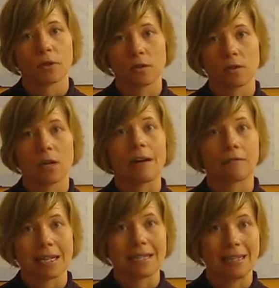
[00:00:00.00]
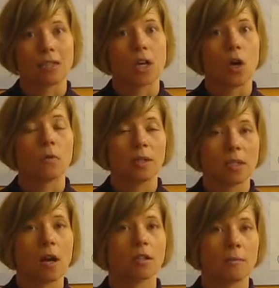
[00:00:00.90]
So that resting tone we
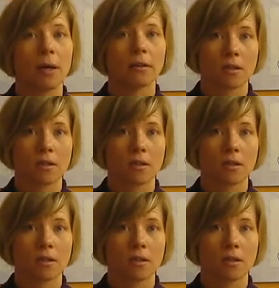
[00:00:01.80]
talked about,